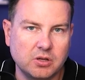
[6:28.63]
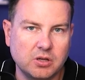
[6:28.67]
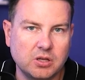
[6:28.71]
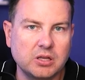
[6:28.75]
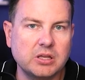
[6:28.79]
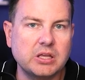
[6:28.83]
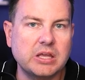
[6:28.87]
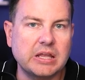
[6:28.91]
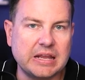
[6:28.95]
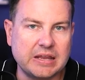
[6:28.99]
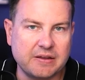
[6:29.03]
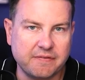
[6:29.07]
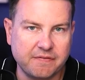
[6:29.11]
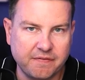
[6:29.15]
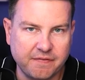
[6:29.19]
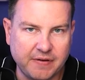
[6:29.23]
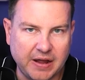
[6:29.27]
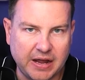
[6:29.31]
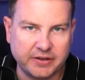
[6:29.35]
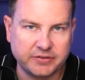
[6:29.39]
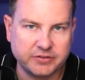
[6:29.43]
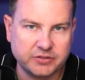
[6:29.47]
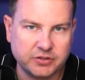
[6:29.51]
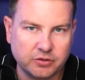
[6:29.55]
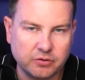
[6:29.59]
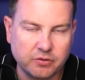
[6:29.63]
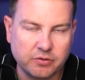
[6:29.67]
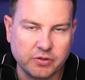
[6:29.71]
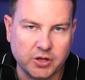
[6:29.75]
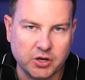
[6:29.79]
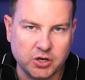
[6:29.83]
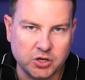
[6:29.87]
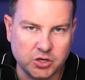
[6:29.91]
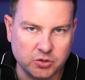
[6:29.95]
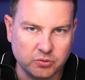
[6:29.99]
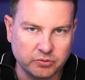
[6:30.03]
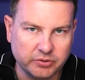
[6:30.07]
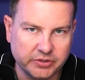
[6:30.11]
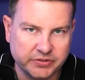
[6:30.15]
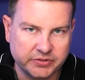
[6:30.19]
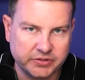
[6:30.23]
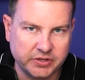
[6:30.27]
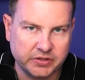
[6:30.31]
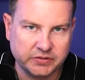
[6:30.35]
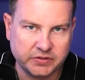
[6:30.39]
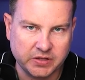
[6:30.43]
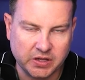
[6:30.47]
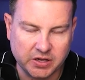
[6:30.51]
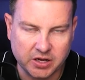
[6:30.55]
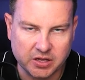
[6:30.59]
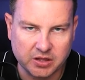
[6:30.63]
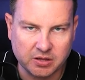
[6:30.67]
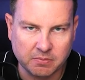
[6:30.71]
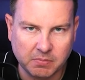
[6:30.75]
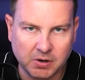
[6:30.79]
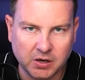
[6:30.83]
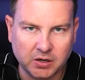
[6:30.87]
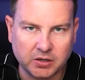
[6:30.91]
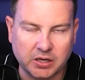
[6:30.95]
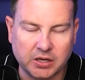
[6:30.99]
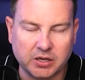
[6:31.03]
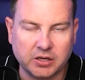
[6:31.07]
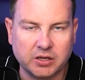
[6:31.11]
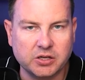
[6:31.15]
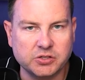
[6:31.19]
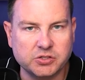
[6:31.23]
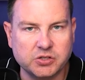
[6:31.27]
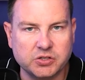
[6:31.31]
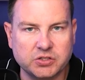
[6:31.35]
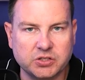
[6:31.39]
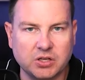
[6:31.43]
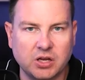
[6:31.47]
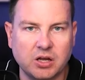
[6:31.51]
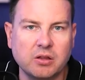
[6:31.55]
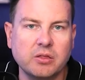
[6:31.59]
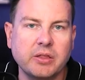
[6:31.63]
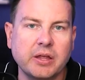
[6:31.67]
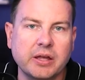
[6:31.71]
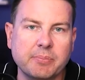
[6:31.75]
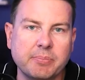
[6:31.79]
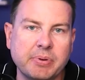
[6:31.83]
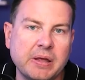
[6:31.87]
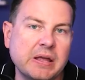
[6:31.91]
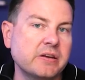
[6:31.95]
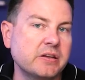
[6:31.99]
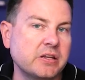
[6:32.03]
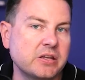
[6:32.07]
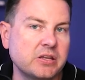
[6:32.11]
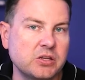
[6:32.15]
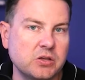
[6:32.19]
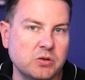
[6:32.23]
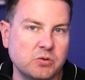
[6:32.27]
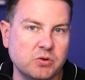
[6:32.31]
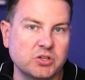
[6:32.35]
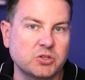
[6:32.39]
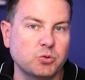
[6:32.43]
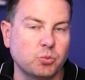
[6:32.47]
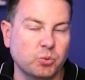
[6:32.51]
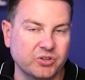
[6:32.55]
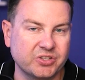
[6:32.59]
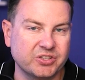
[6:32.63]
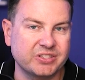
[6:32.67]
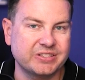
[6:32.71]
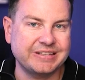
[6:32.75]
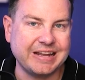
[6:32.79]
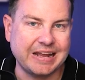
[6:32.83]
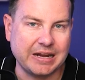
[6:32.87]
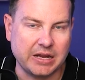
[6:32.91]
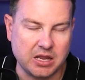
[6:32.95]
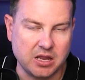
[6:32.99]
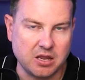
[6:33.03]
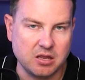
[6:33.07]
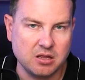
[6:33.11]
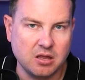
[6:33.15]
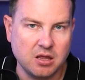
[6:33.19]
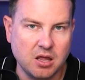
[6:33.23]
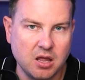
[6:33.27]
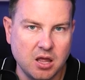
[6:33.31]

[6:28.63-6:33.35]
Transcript: getting faster than new listings hitting the market, because you saw that pending units were steady.